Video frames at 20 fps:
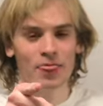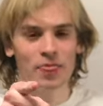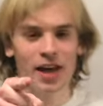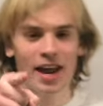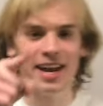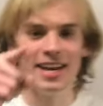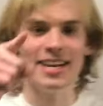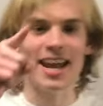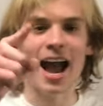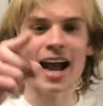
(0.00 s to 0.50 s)

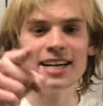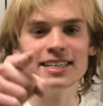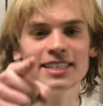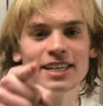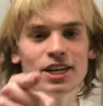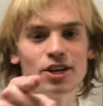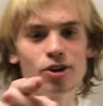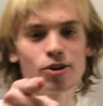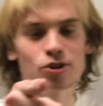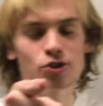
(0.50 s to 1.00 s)
That
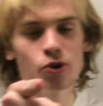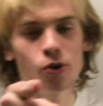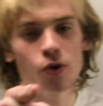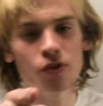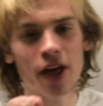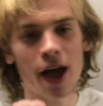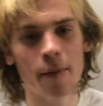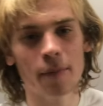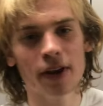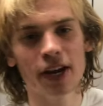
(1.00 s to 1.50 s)
19 years
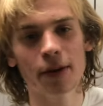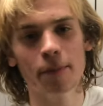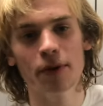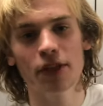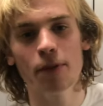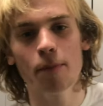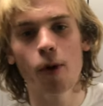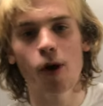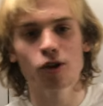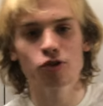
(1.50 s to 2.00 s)
old, I'm gonna
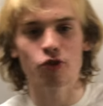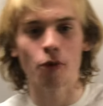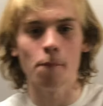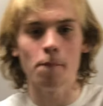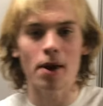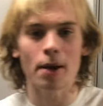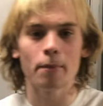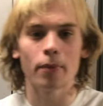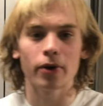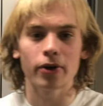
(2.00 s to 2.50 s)
be the most
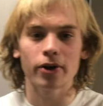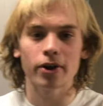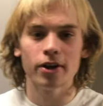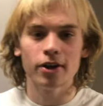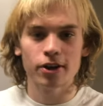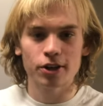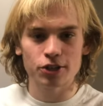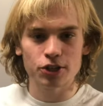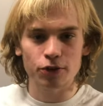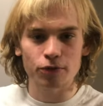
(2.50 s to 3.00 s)
remembered
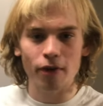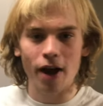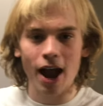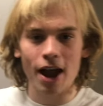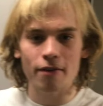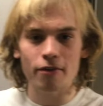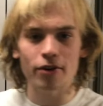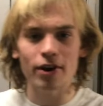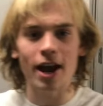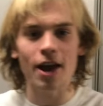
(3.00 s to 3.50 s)

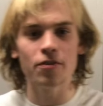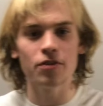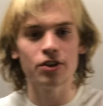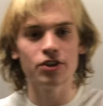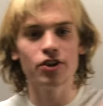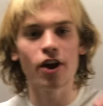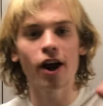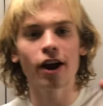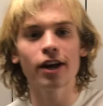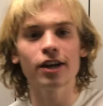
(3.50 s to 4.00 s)
Survivor and
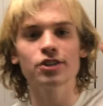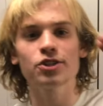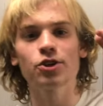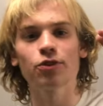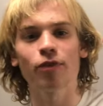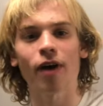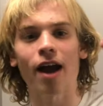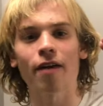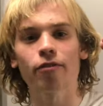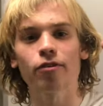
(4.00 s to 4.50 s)
the youngest
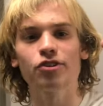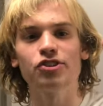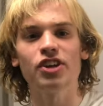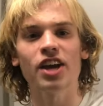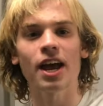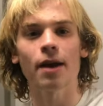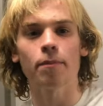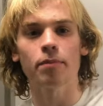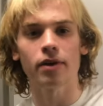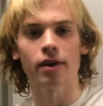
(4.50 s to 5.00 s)
Survivor
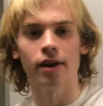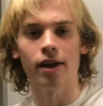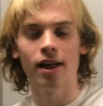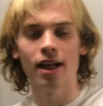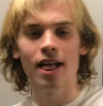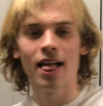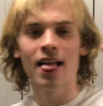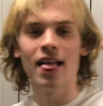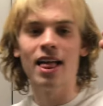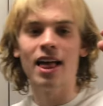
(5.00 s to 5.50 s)
champion
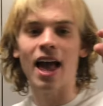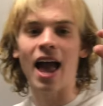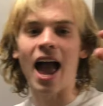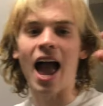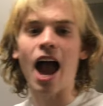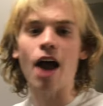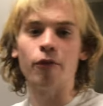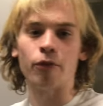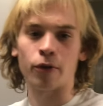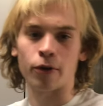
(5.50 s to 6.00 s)

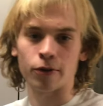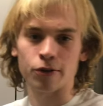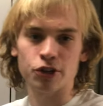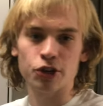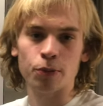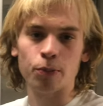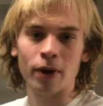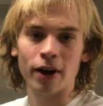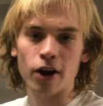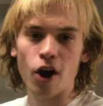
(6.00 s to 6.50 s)
ever
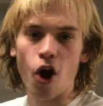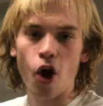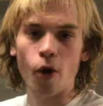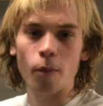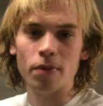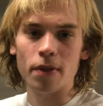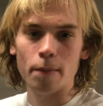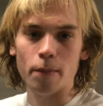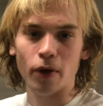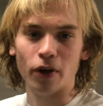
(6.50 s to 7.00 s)
to bring
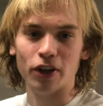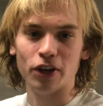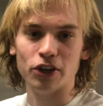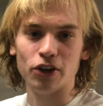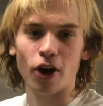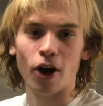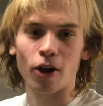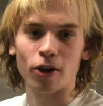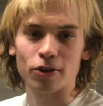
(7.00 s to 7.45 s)
home the $1 million.